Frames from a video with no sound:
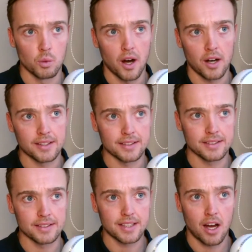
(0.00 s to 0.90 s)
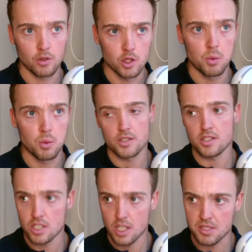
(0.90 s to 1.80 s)
work and Cal Newport's
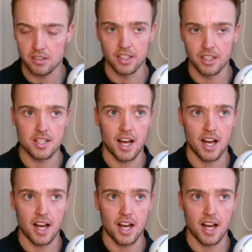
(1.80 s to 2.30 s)
and James Clear's,